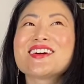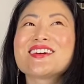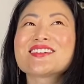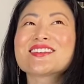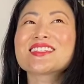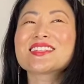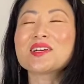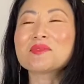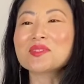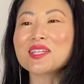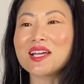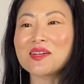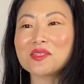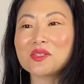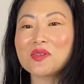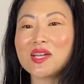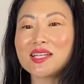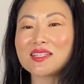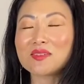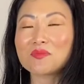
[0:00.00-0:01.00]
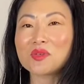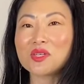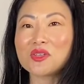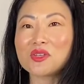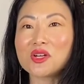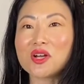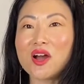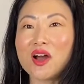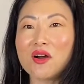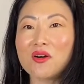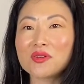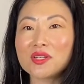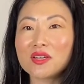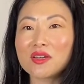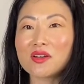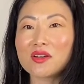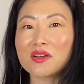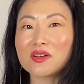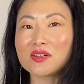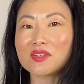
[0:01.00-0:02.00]
Sometimes you have to be your own
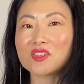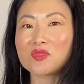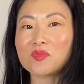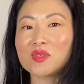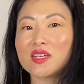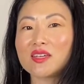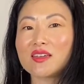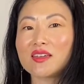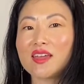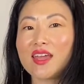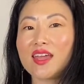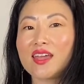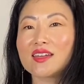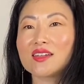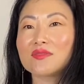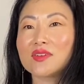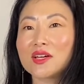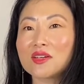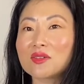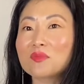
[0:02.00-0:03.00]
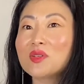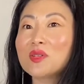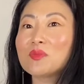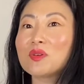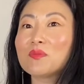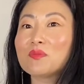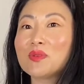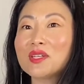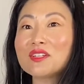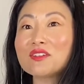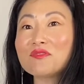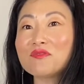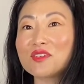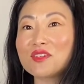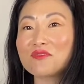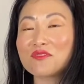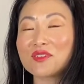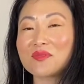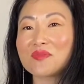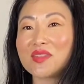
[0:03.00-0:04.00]
encouragement, and if other people
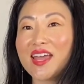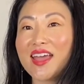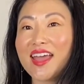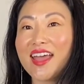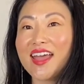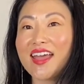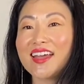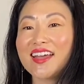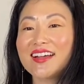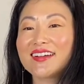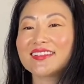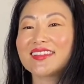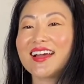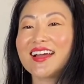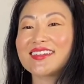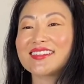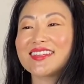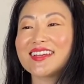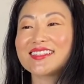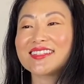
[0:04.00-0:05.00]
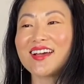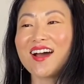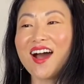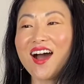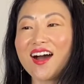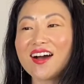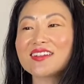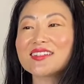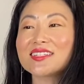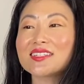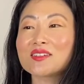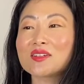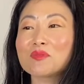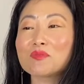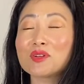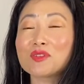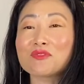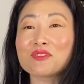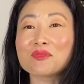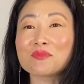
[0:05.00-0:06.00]
benefit from that, that's awesome.
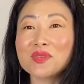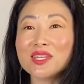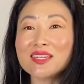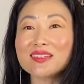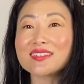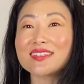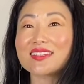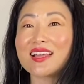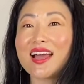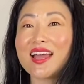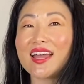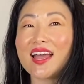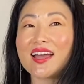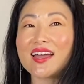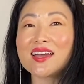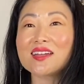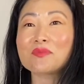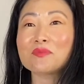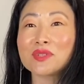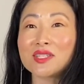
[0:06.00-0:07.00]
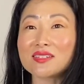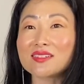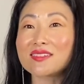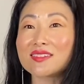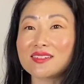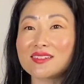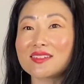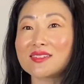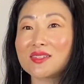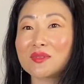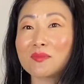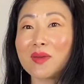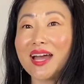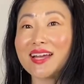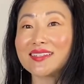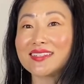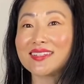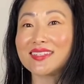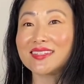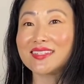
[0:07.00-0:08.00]
But for me, it's I gotta minister to
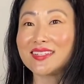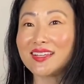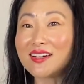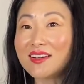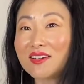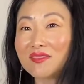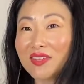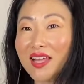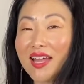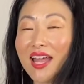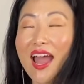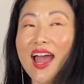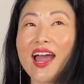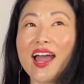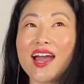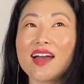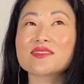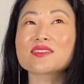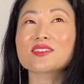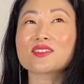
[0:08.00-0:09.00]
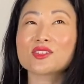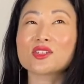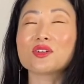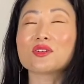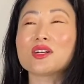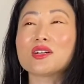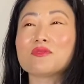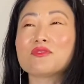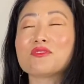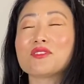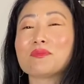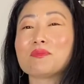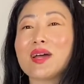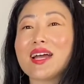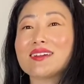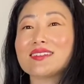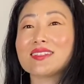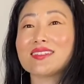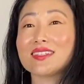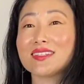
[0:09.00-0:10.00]
myself. I have to show up for
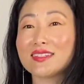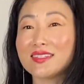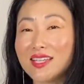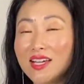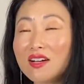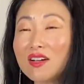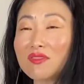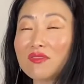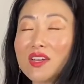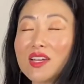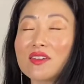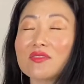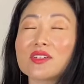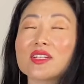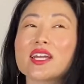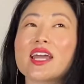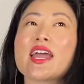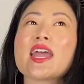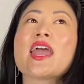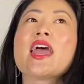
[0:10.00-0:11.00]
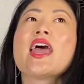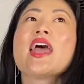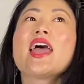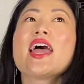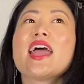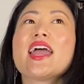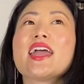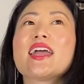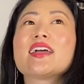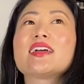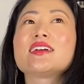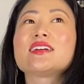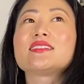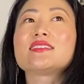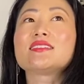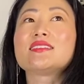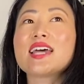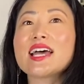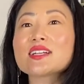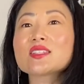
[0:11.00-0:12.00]
myself every day.
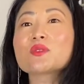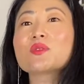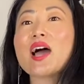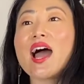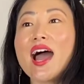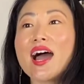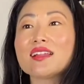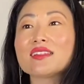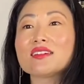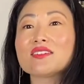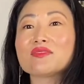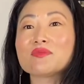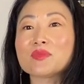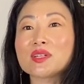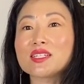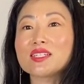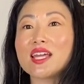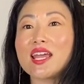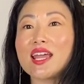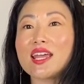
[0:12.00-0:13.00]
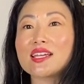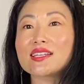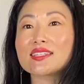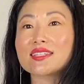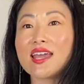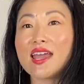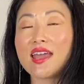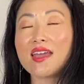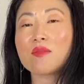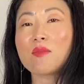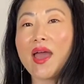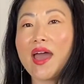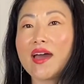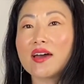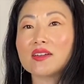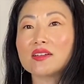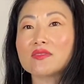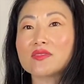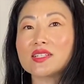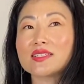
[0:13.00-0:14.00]
And that's what I Love Mondays came
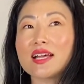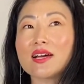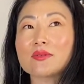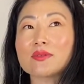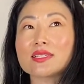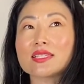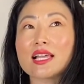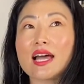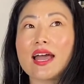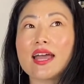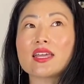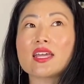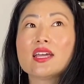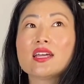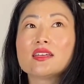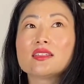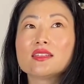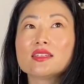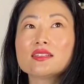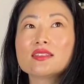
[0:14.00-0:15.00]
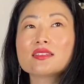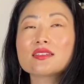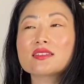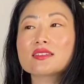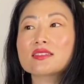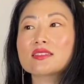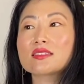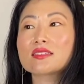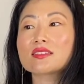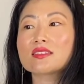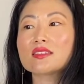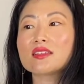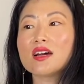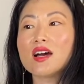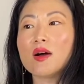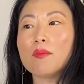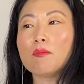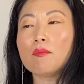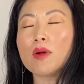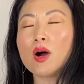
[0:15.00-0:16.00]
out of, because I was like, this is
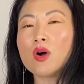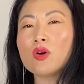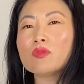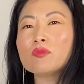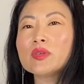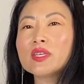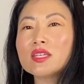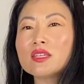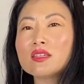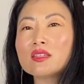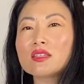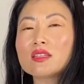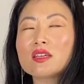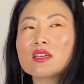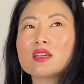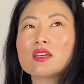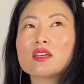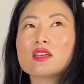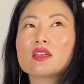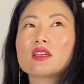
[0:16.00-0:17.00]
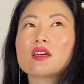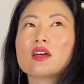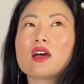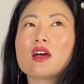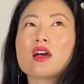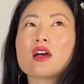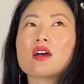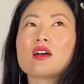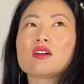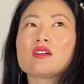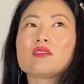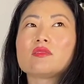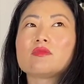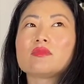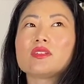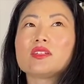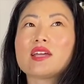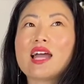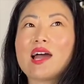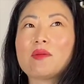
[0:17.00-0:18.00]
a moment.
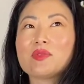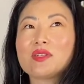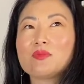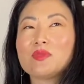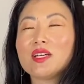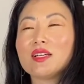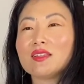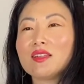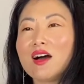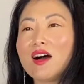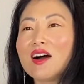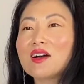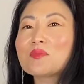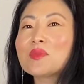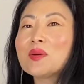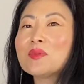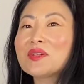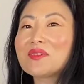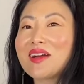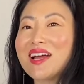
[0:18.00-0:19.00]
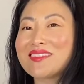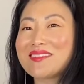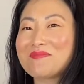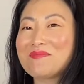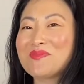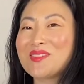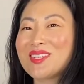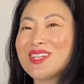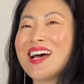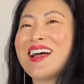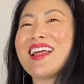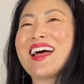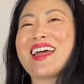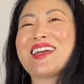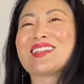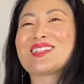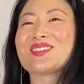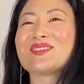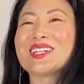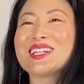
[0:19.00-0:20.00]
It happened to be a long moment, right?
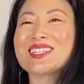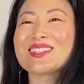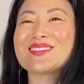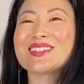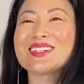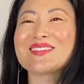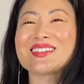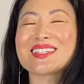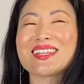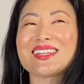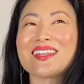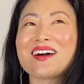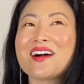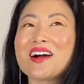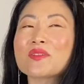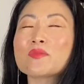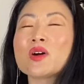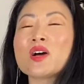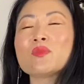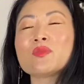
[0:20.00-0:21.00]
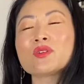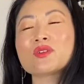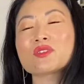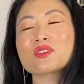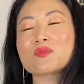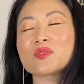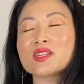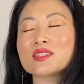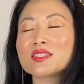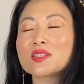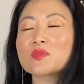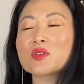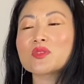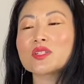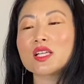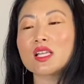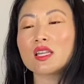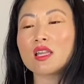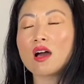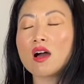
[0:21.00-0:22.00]
2020 was a long moment, or the pandemic was
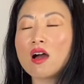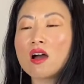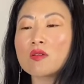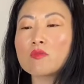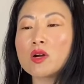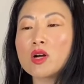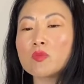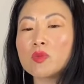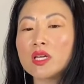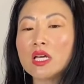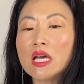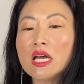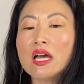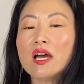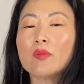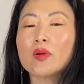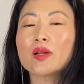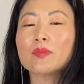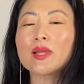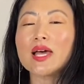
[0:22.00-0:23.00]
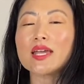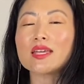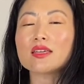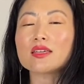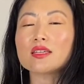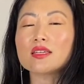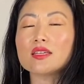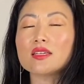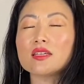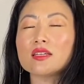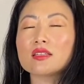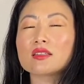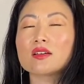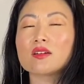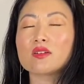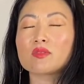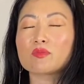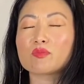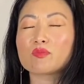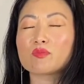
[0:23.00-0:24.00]
a long moment, but I'm like, in
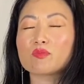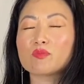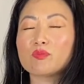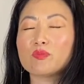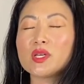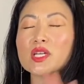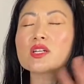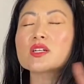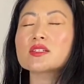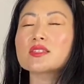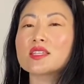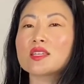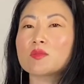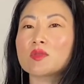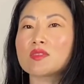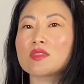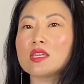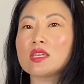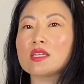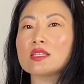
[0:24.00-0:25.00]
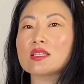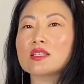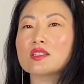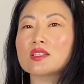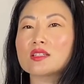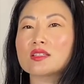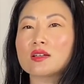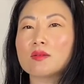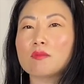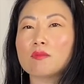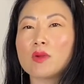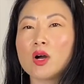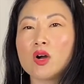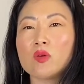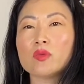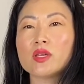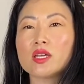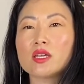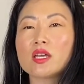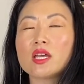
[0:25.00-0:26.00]
the bigger scheme of things, it's just a
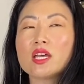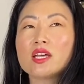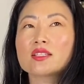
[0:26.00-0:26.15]
moment.